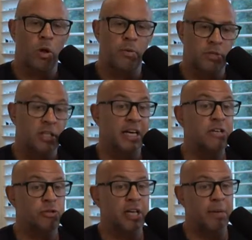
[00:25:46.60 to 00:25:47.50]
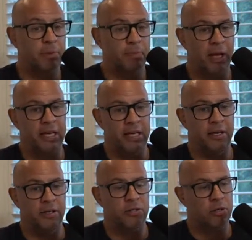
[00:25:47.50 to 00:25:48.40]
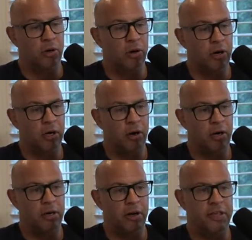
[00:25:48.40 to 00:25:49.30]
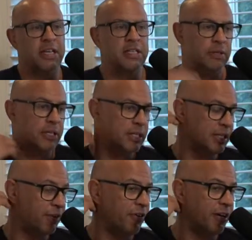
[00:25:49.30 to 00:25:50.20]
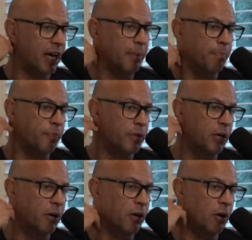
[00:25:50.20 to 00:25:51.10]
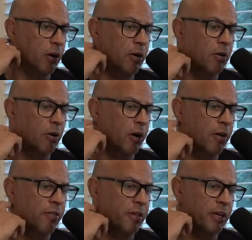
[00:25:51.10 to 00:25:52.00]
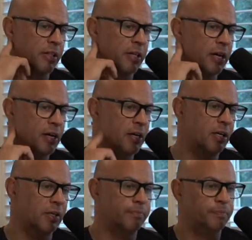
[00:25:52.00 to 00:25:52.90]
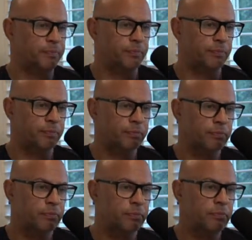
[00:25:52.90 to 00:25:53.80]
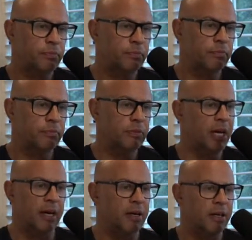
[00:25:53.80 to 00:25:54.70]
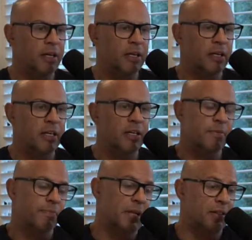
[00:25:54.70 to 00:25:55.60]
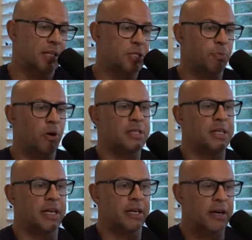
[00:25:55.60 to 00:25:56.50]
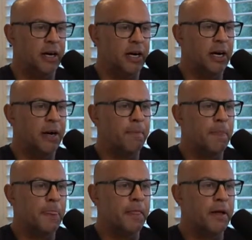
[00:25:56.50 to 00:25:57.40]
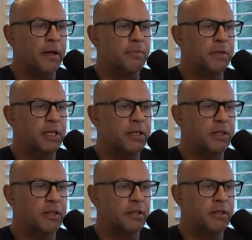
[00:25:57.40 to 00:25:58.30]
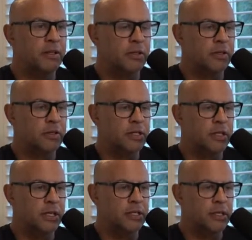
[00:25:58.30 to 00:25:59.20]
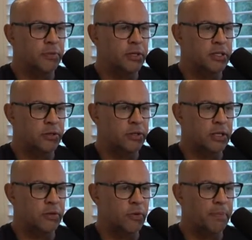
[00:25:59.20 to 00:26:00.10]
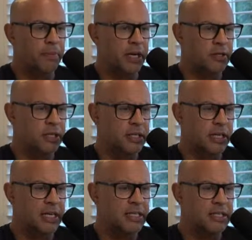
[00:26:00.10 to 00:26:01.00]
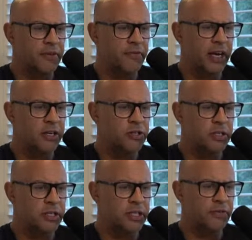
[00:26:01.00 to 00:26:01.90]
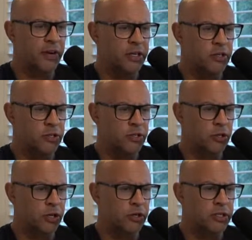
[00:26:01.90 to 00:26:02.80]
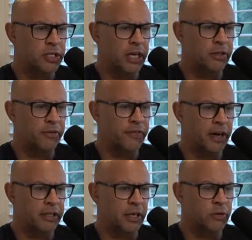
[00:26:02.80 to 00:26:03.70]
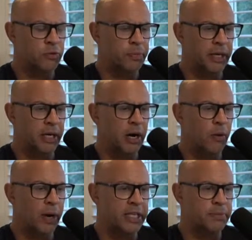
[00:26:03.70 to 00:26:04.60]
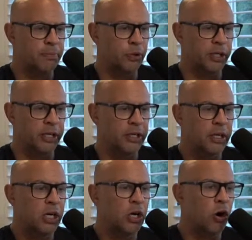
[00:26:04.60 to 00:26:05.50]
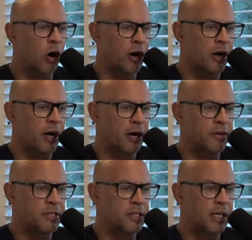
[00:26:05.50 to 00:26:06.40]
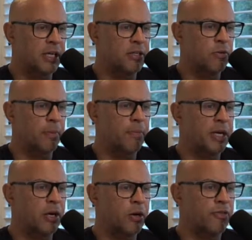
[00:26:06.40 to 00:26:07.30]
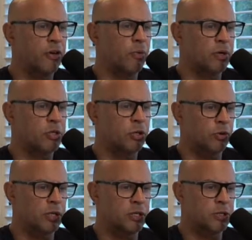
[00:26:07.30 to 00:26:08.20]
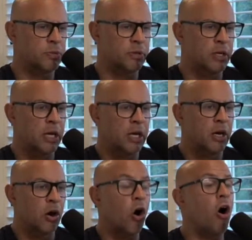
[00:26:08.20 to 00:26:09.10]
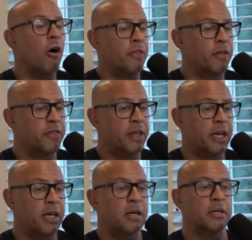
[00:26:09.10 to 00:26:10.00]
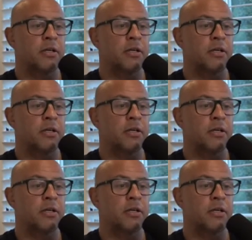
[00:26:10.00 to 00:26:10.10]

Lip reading: It's a dangerous game to play. It's not. I think it's a different game. I don't think that. Yeah, that's my take. Let me see. Somebody says Guambina it has its advantages and disadvantages, so don't discount the fact that he was being a weight bully. I don't understand, Guambino. If you want to tell us, the thing.